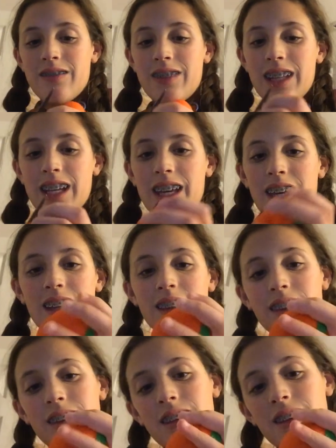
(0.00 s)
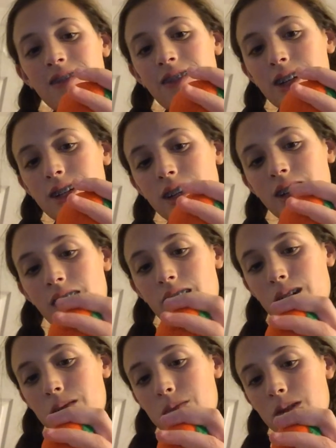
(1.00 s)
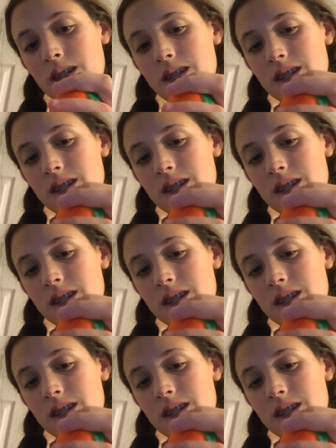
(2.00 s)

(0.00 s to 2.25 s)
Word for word: But like, it's fun to cut up.